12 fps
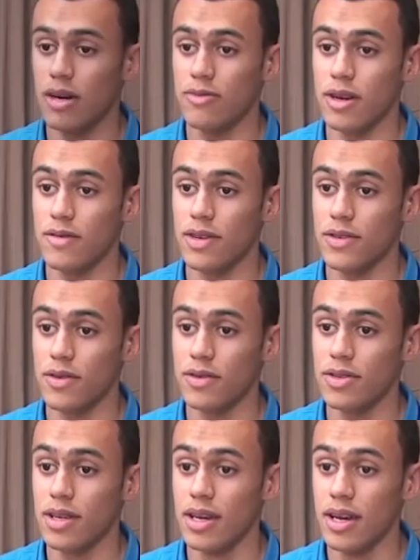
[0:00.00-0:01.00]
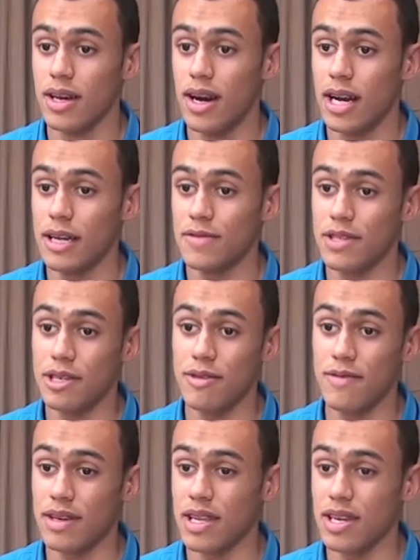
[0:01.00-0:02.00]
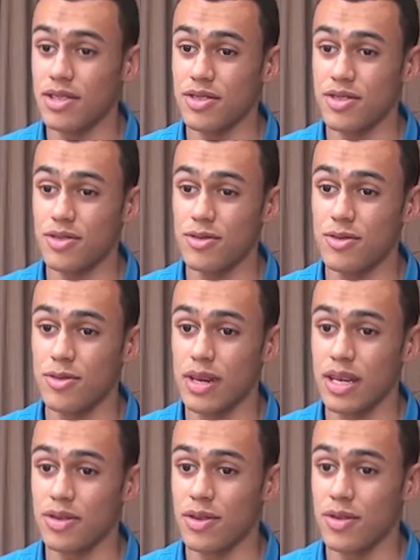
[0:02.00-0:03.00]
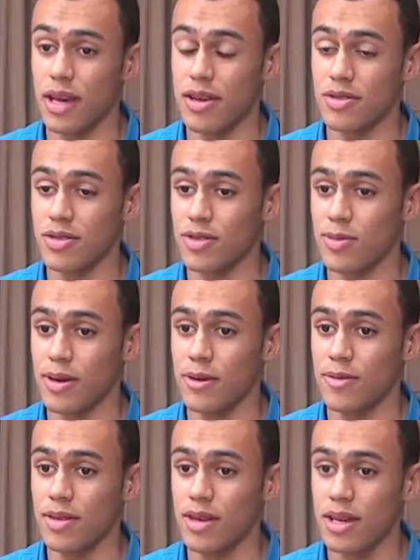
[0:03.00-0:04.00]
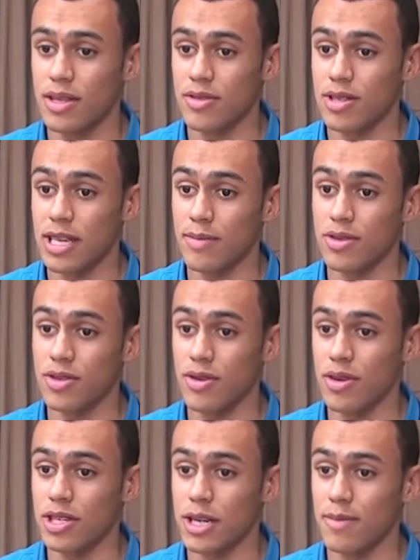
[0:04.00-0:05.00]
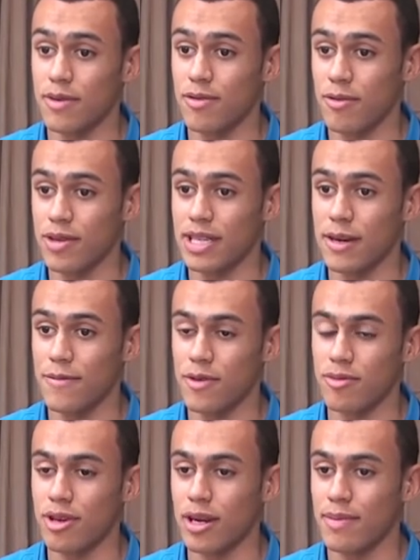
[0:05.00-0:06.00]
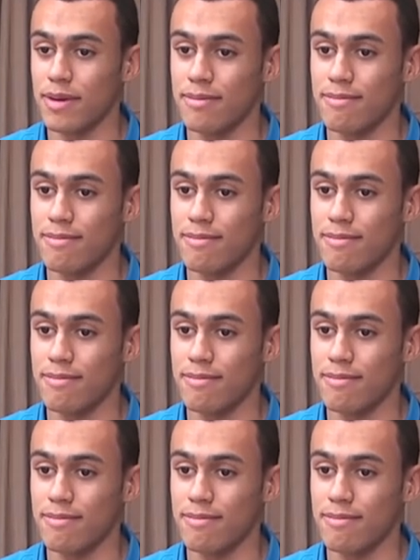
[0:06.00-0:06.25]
I'm Ryan Richefond. I left Chingford Foundation School in 2012 to accept a scholarship at Crawley Town Football Club.